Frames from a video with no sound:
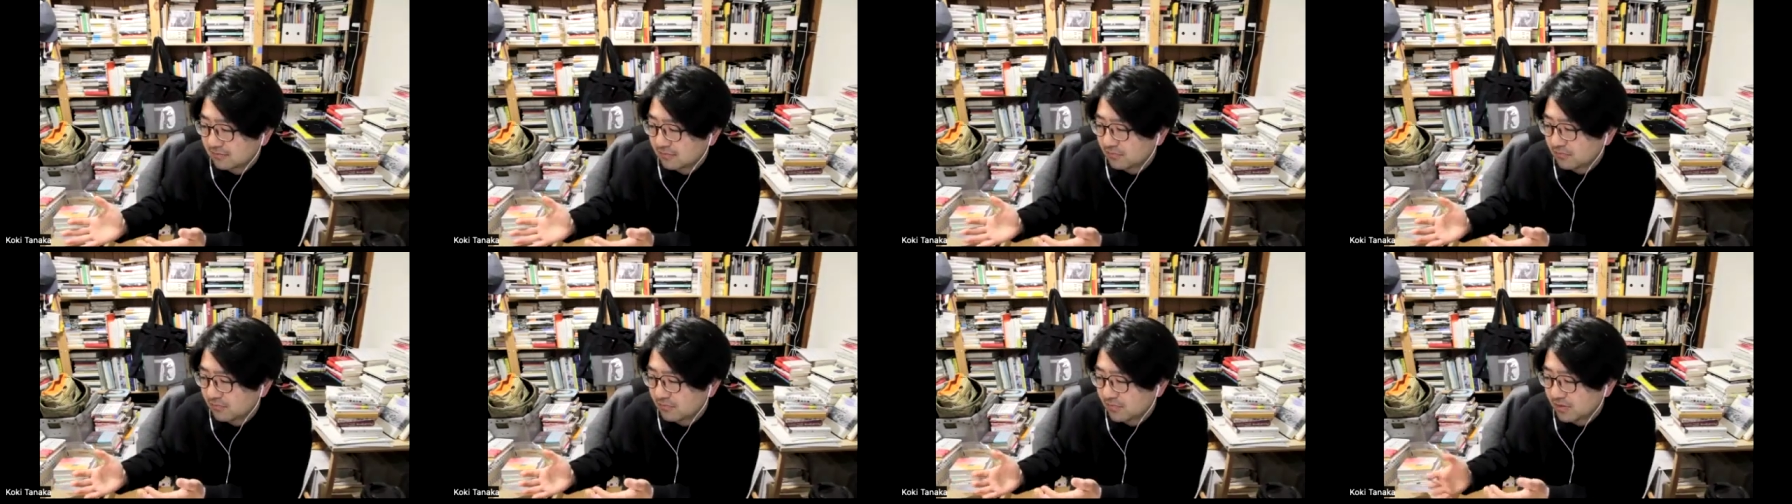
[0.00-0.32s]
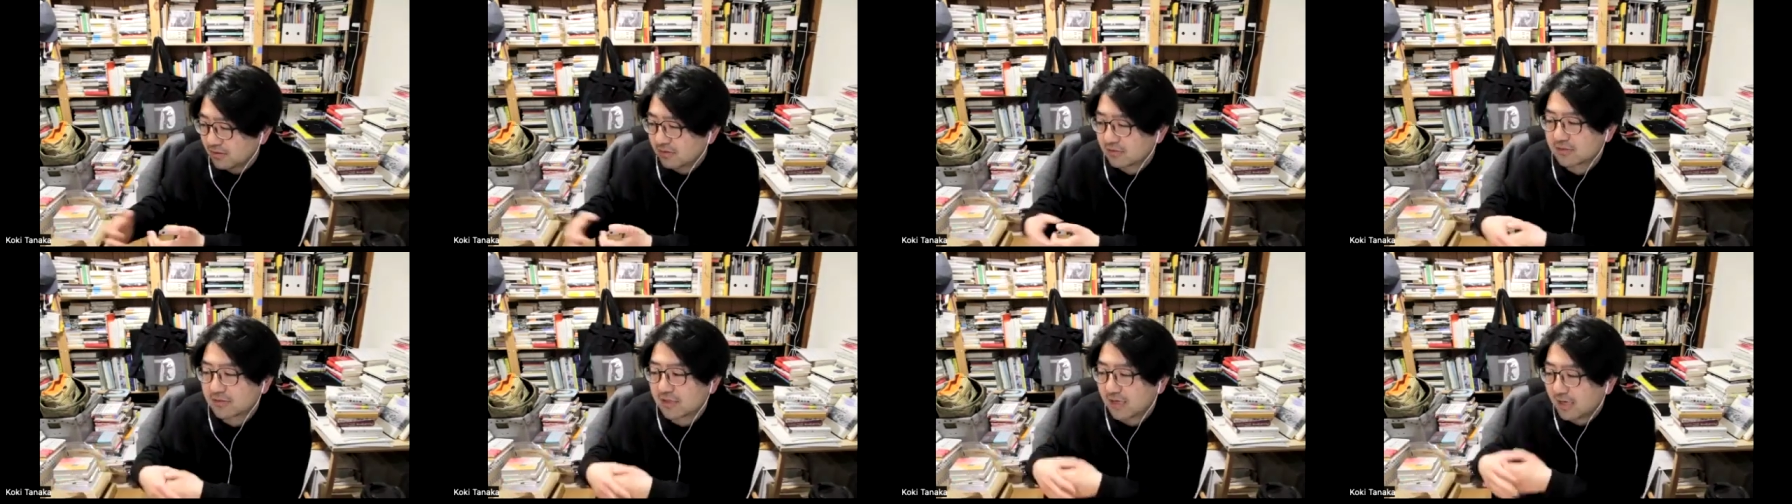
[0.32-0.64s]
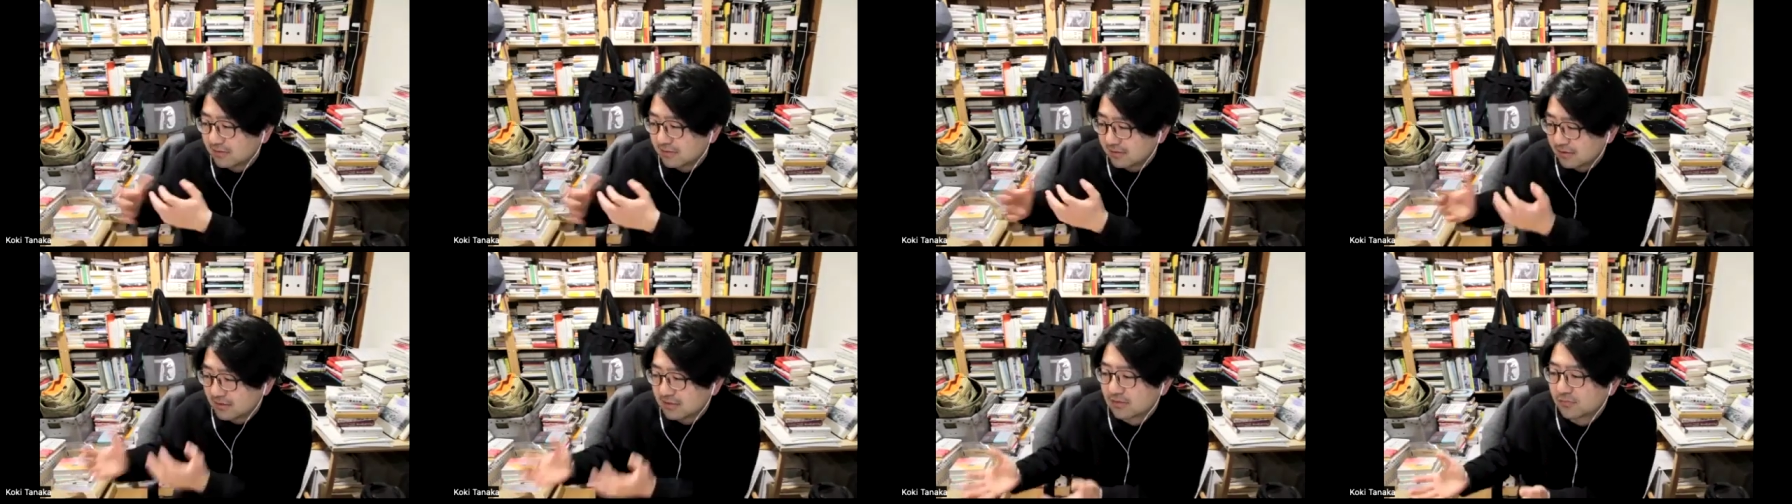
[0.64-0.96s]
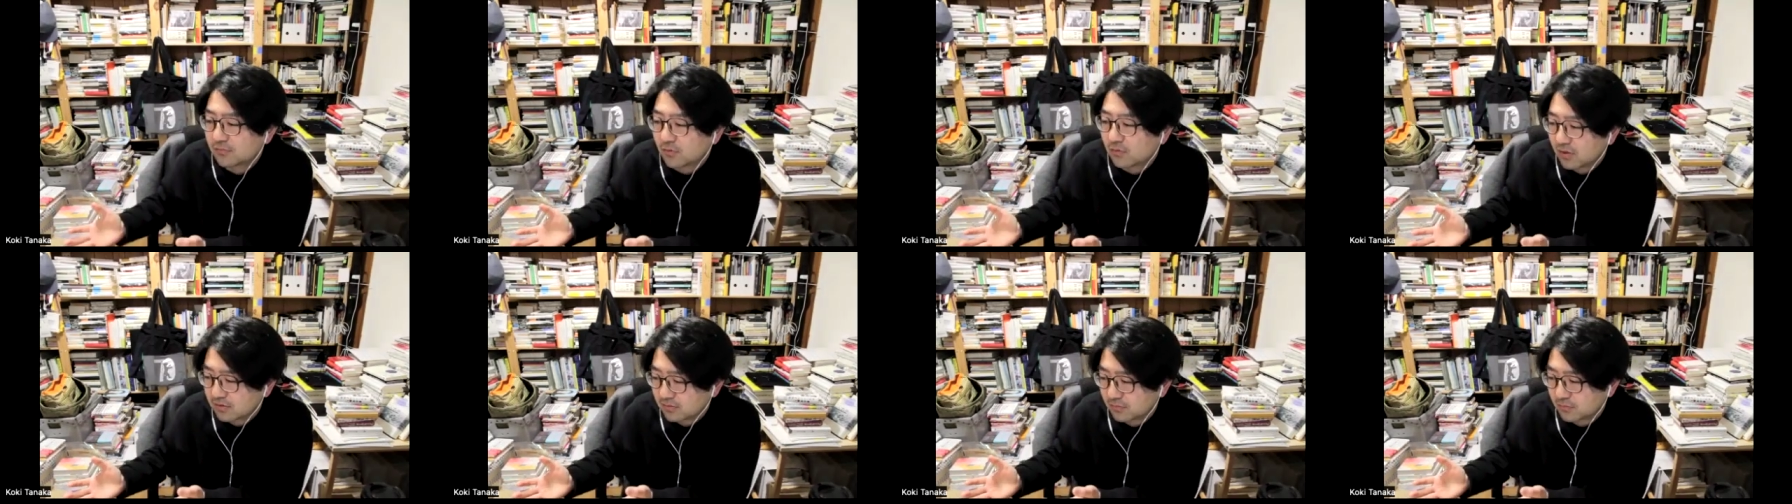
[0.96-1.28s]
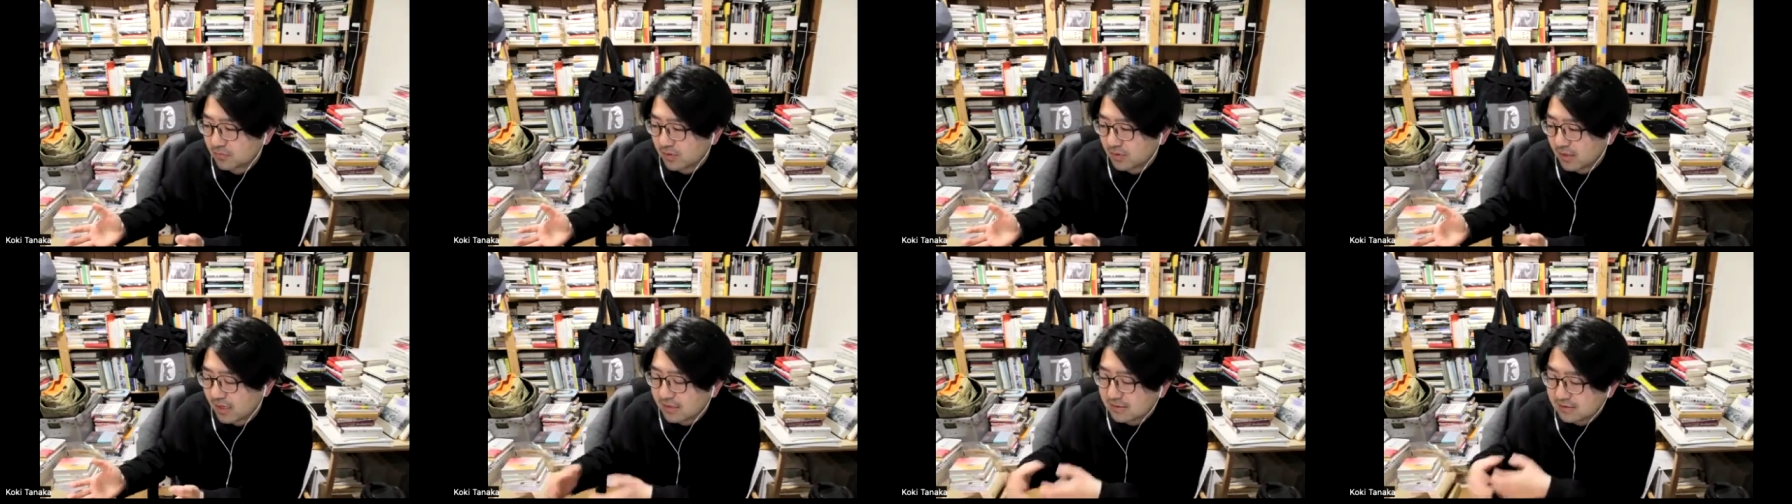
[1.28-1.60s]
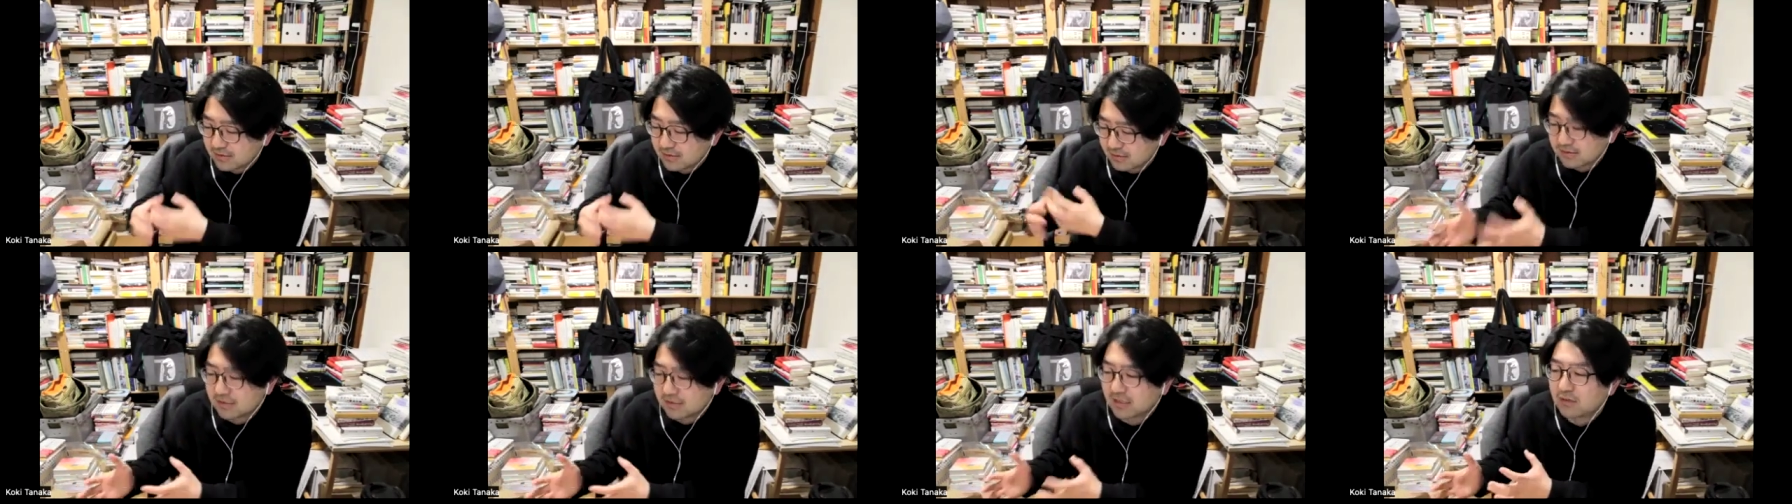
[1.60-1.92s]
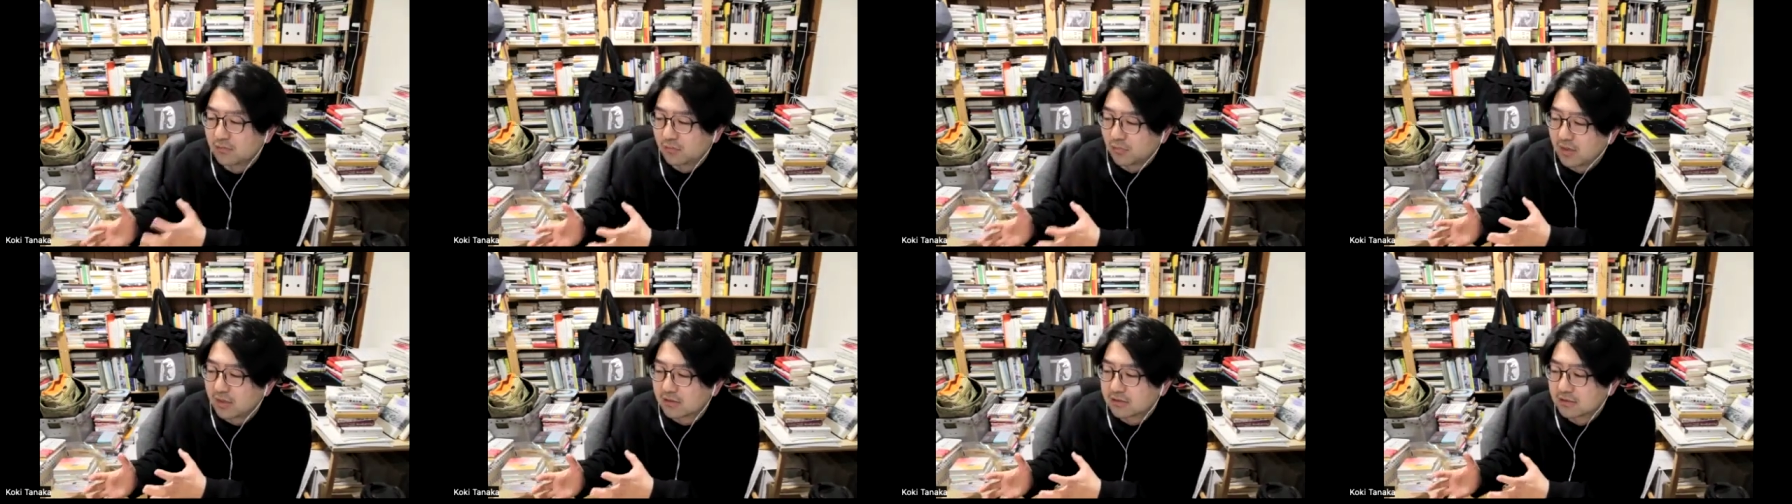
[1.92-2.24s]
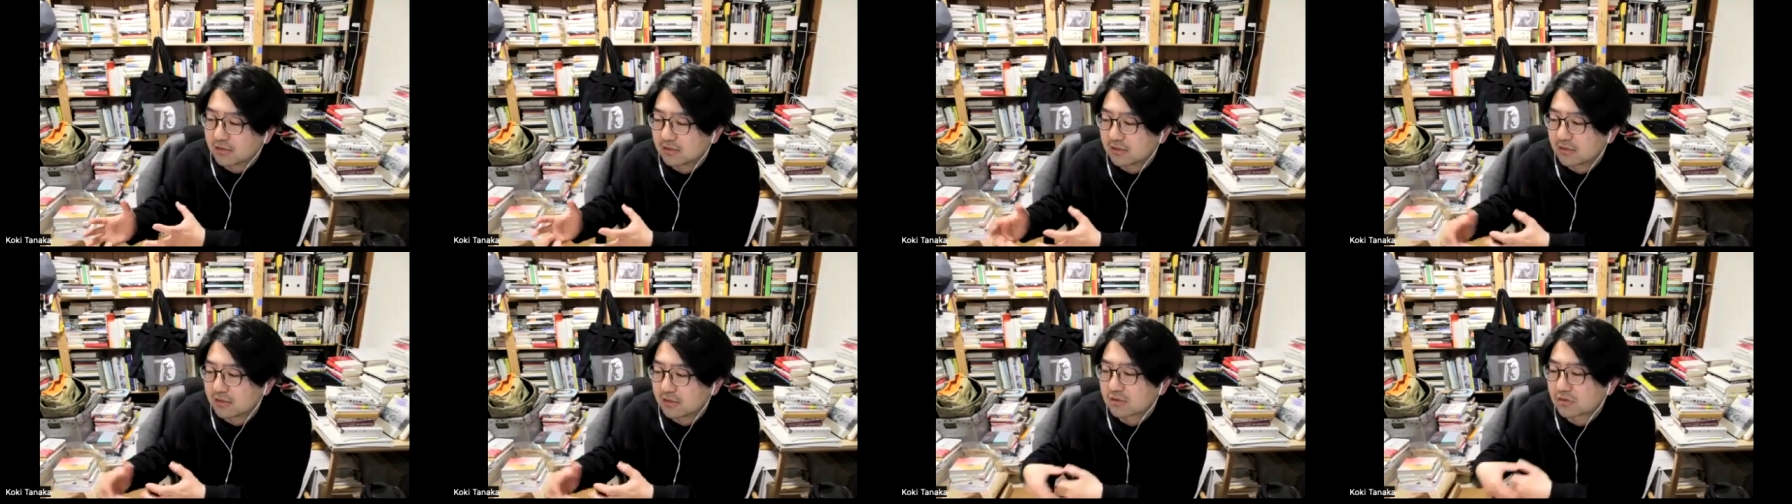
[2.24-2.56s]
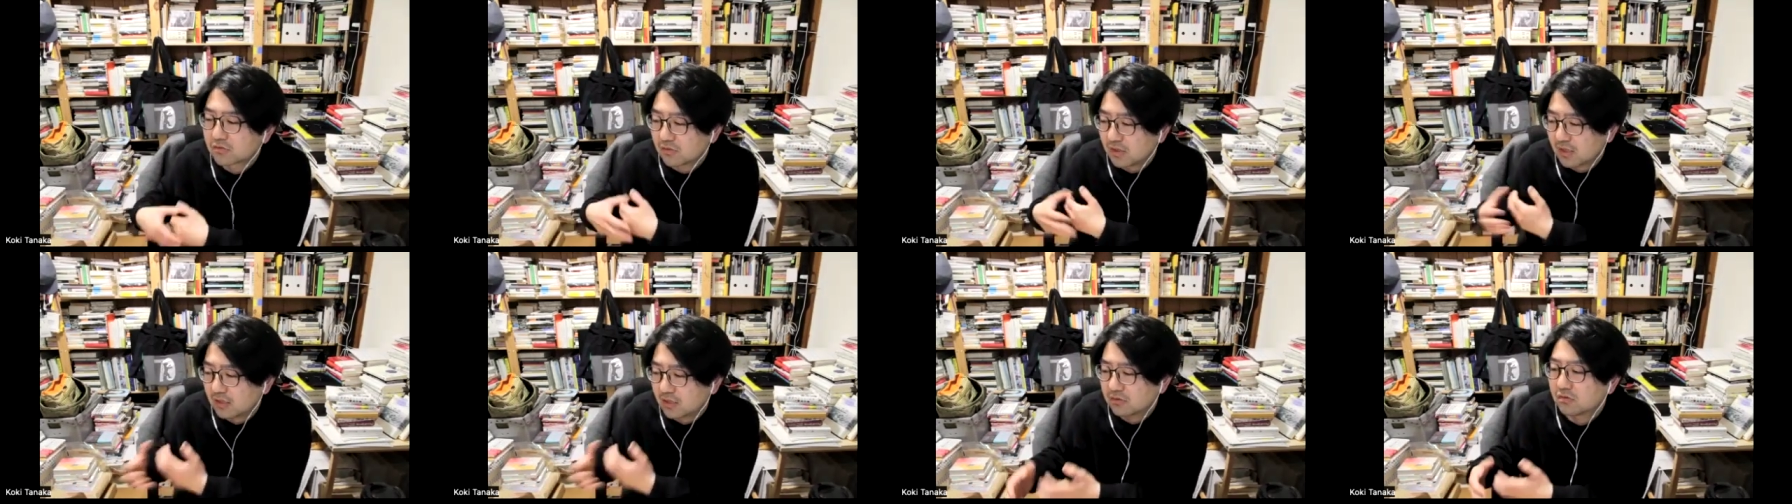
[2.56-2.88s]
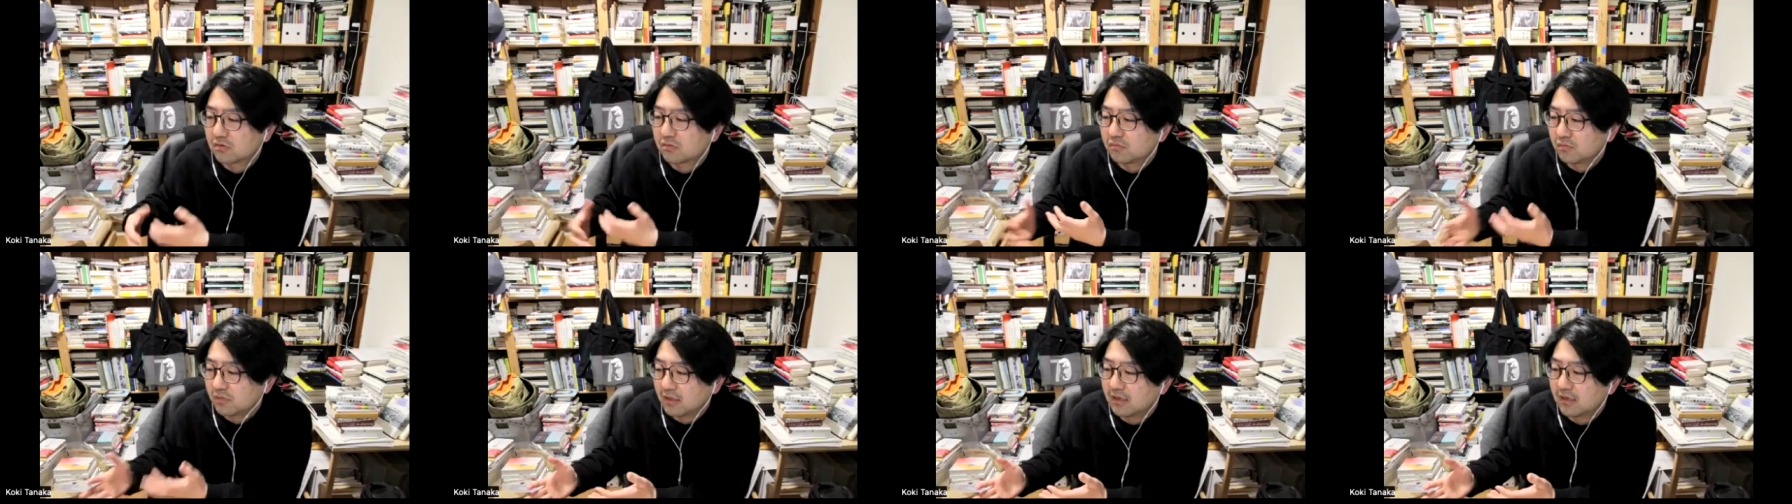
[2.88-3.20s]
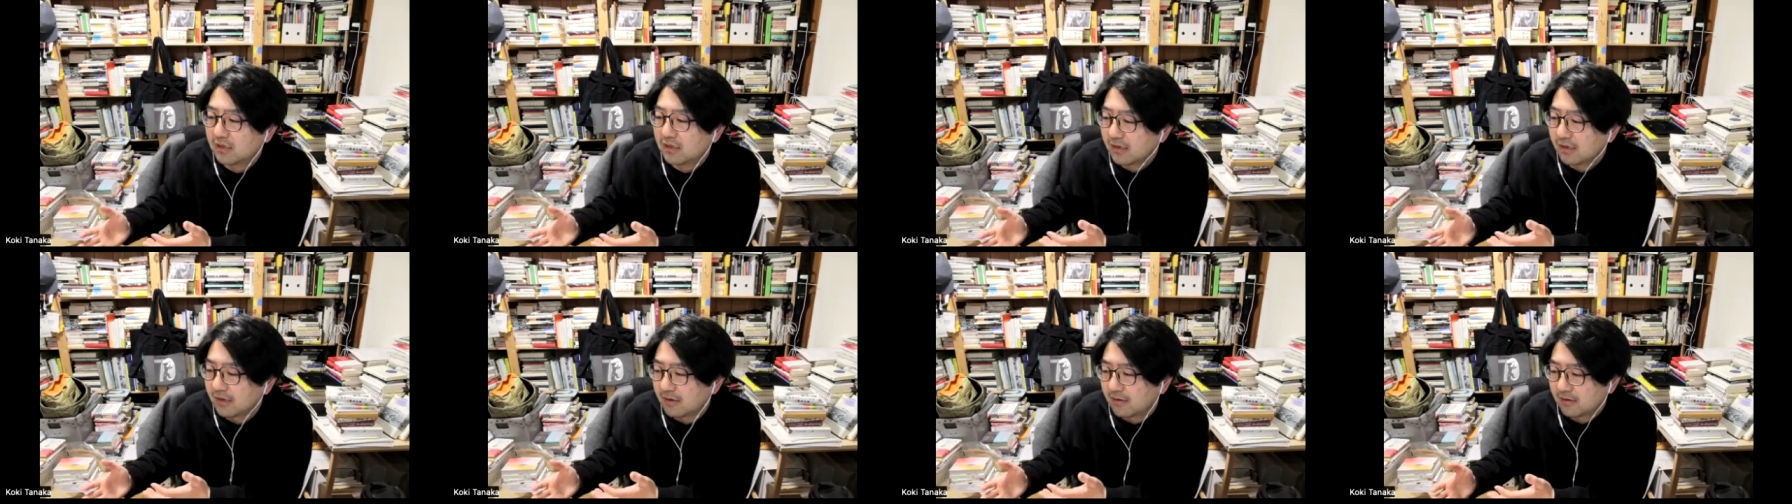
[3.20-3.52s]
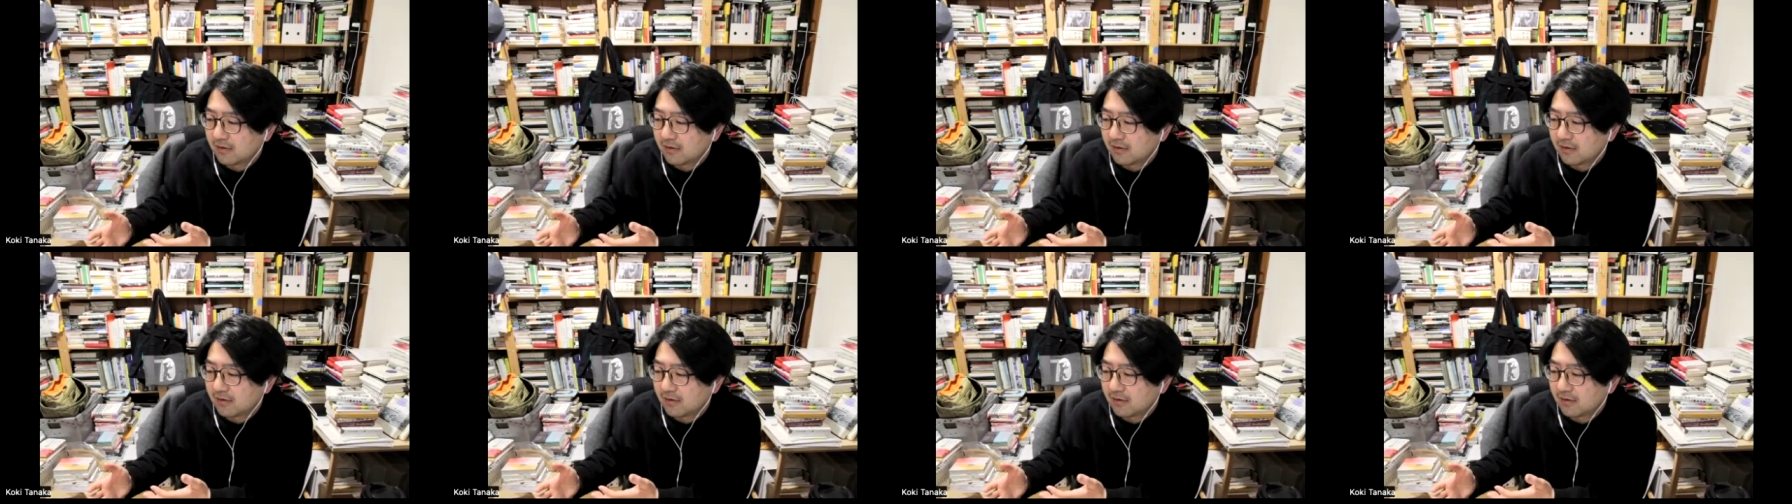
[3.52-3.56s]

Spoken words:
because artistic practices try to be